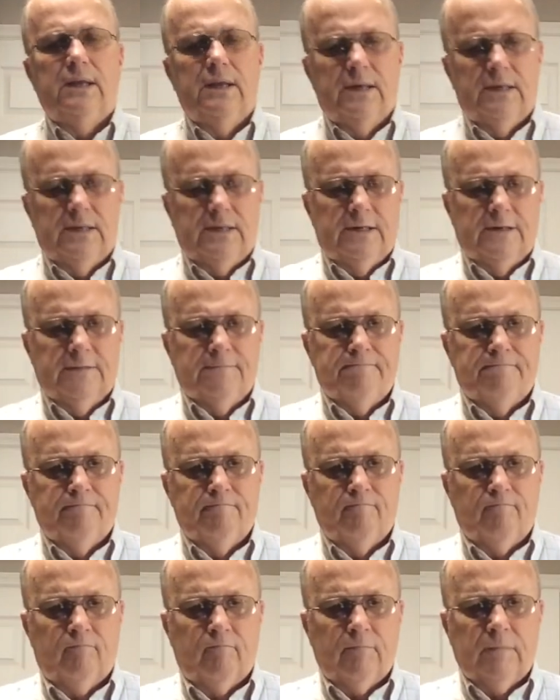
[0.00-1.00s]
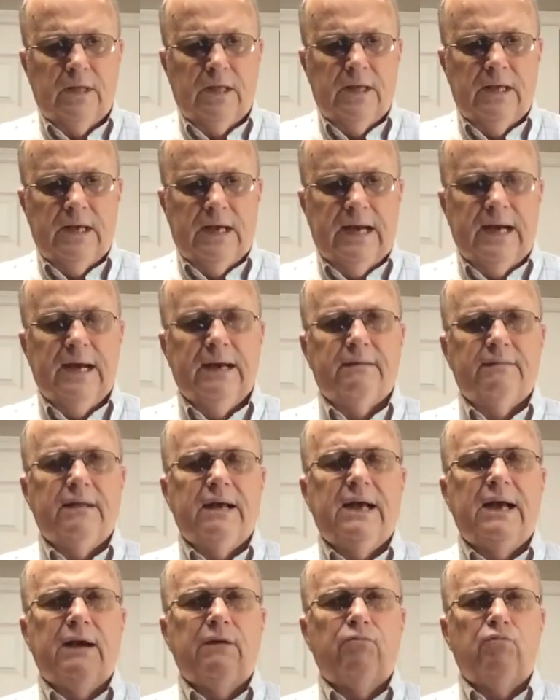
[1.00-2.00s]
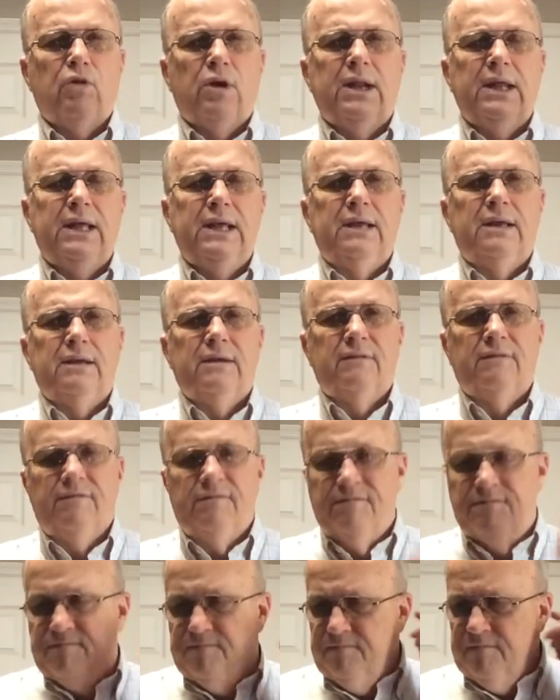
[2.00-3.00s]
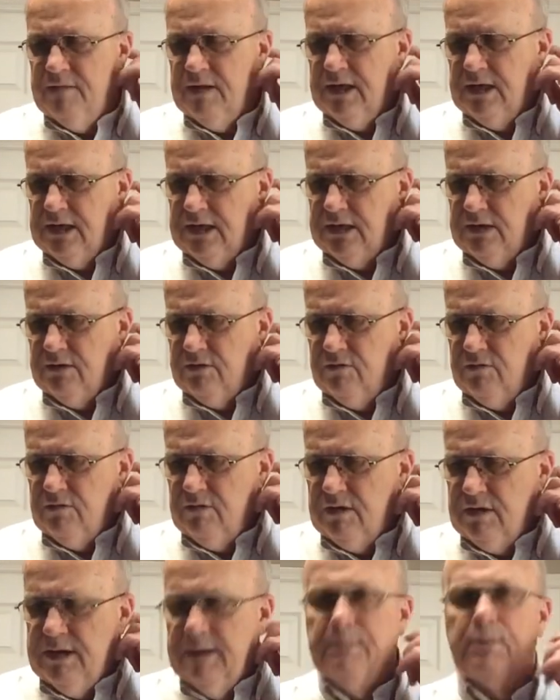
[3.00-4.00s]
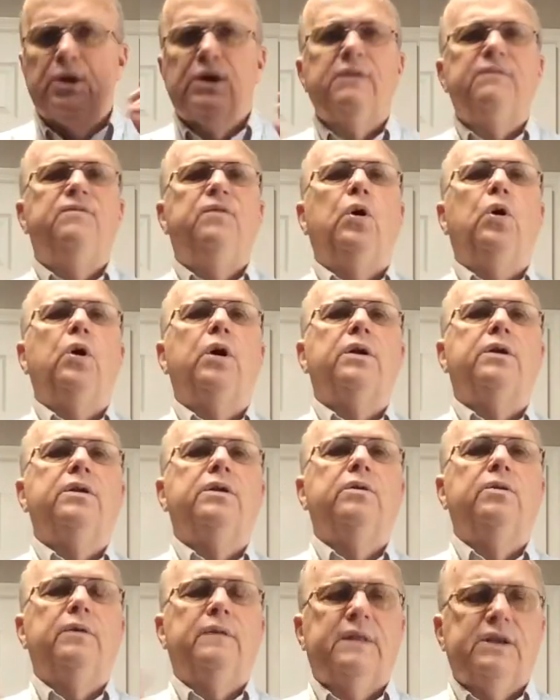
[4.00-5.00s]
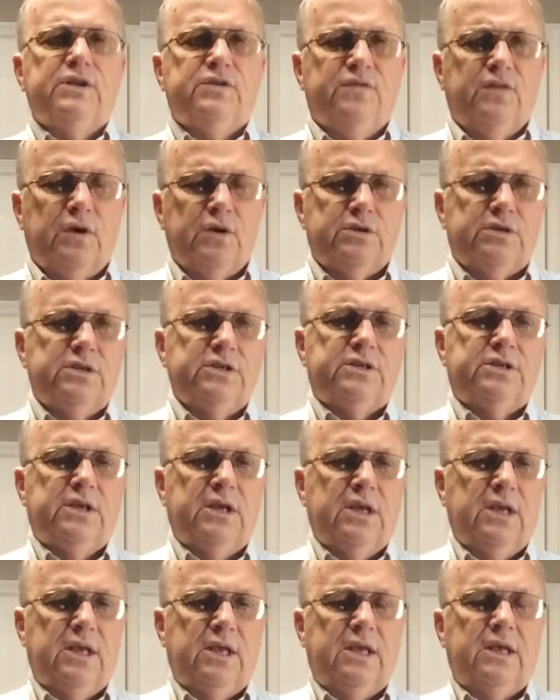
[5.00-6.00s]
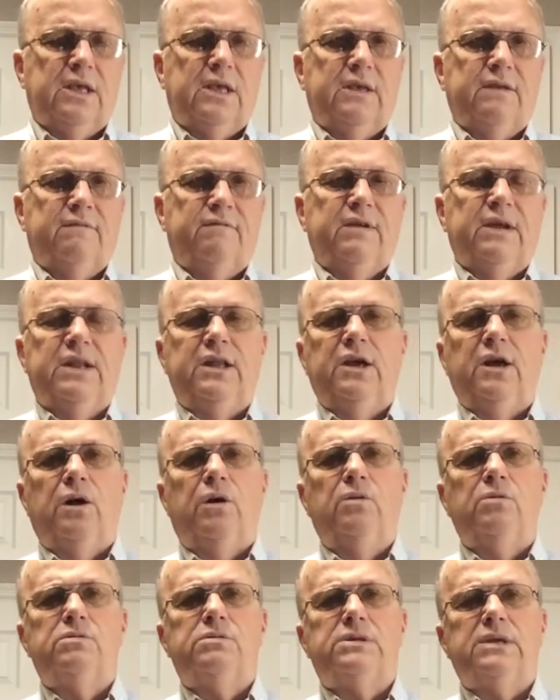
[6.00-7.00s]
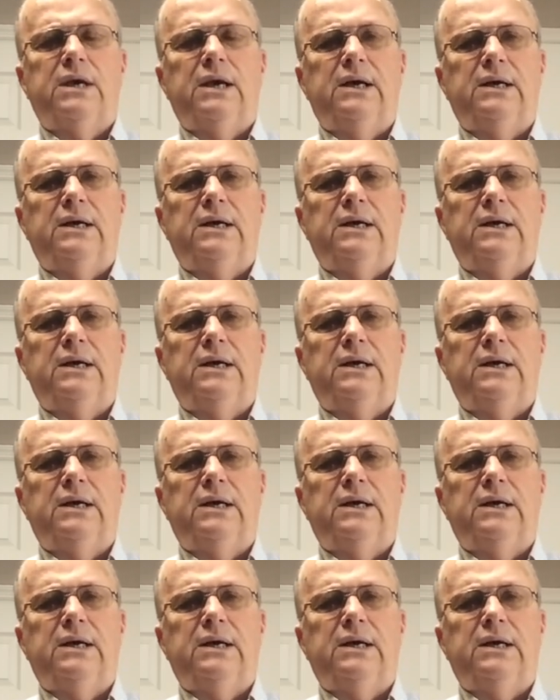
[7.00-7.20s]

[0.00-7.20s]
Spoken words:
I really am looking forward to doing these verses videos.